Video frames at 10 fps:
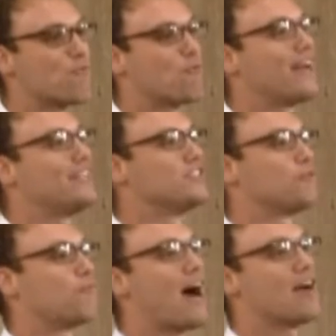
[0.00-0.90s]
that right is
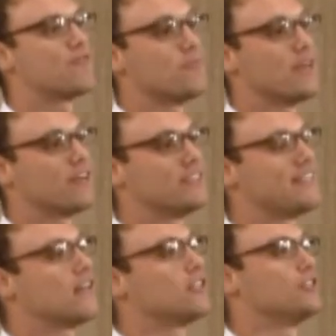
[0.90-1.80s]
derived from their
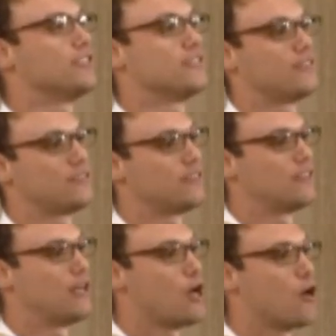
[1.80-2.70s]
intelligence,
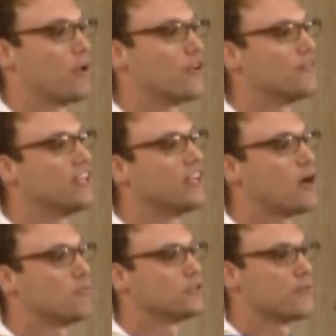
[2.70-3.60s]
but it really
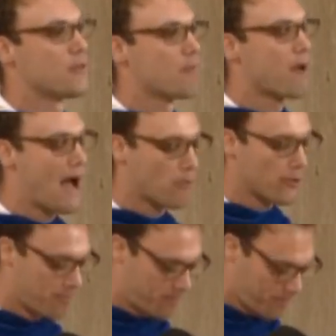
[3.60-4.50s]
comes from their power.